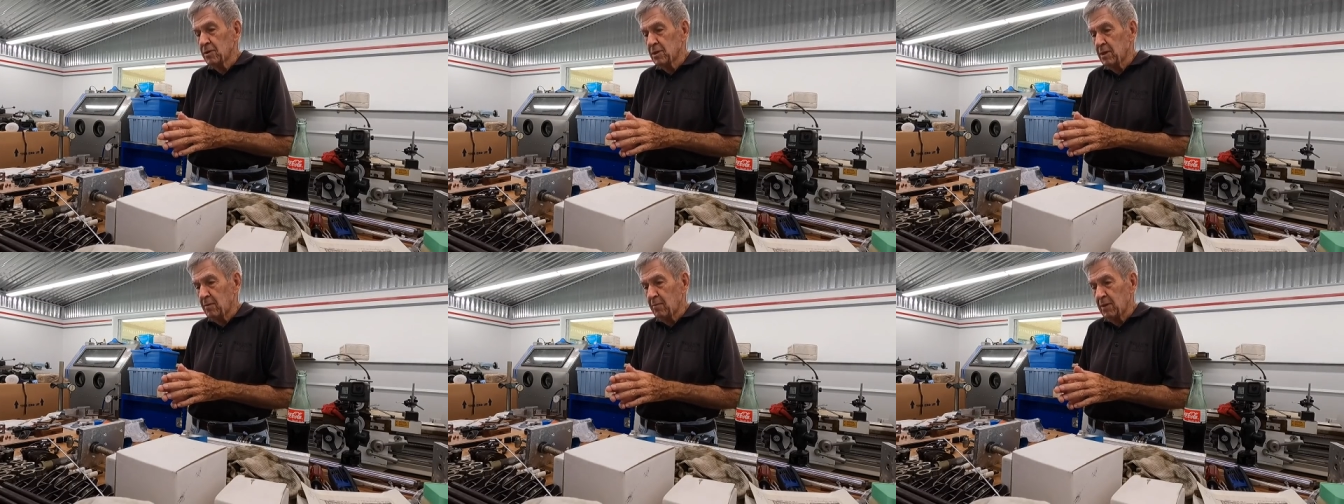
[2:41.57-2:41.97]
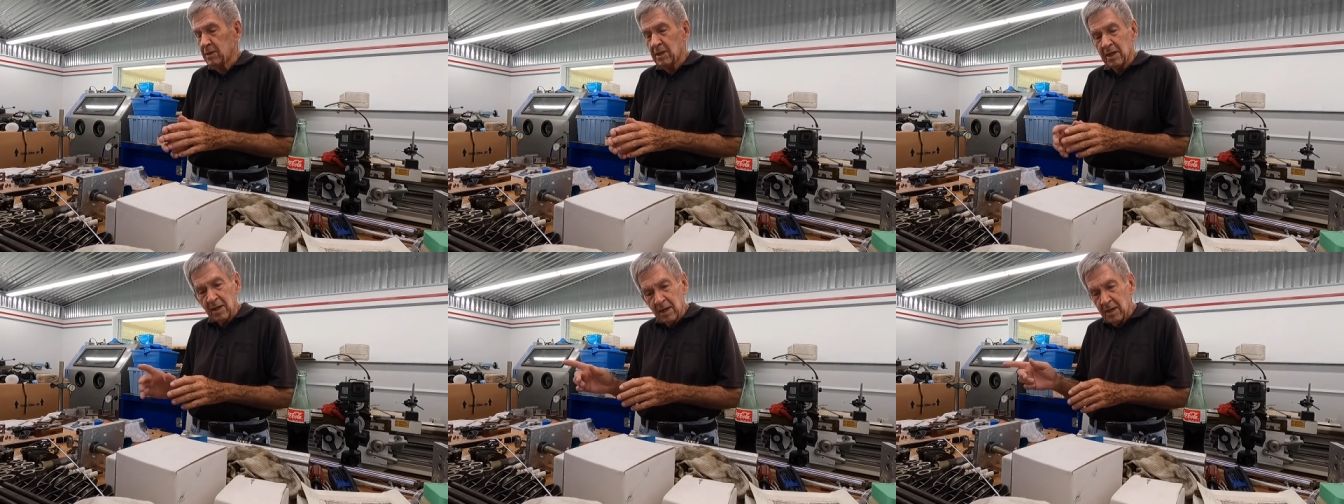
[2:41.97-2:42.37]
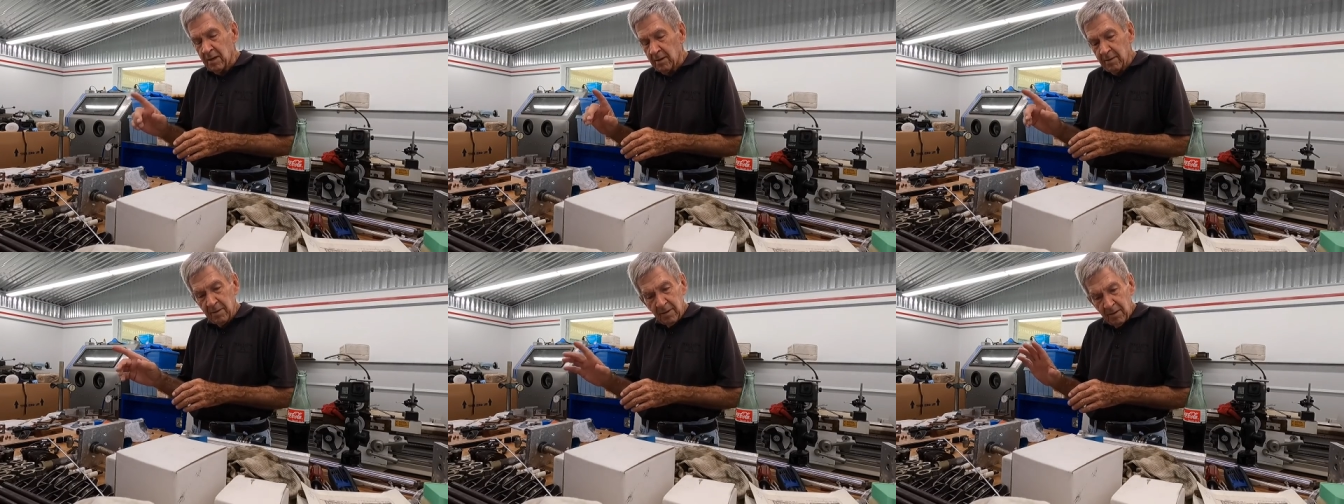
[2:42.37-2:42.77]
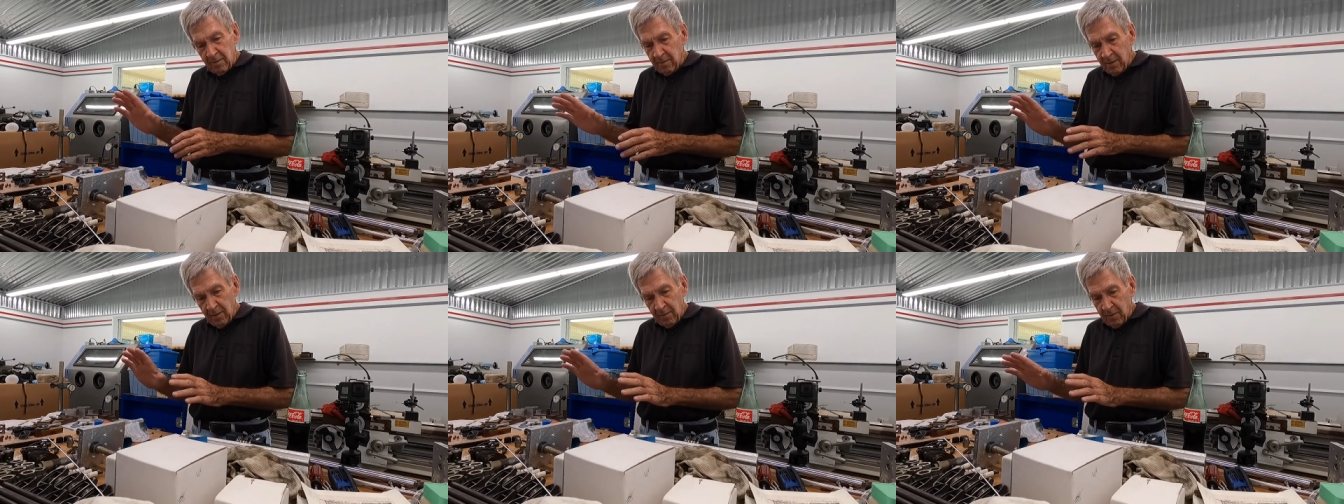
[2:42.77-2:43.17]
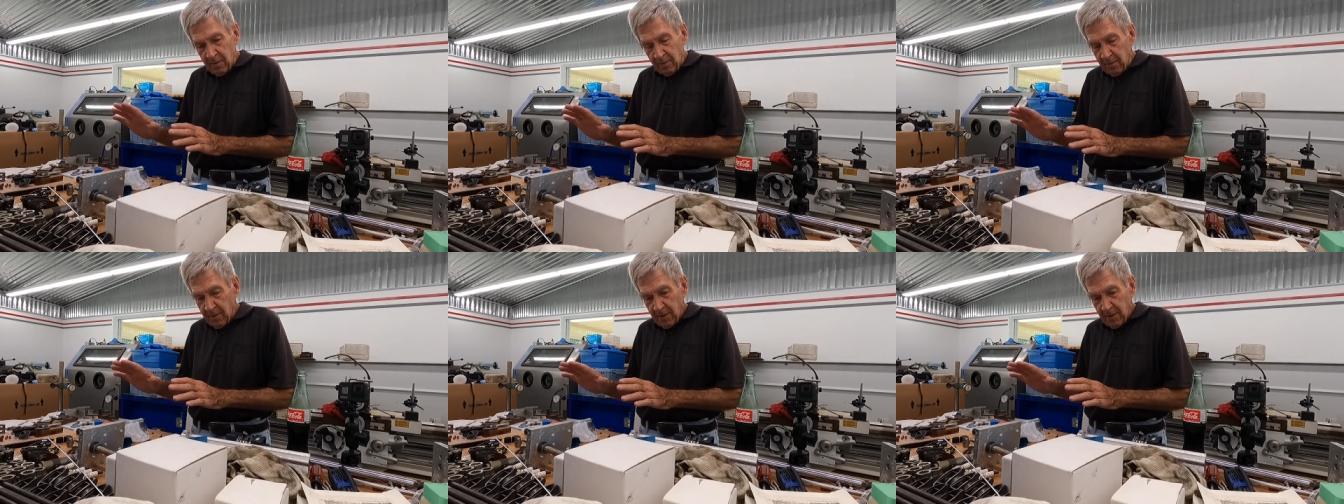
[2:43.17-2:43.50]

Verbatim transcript: something. He'd say, no, no, no, no, no.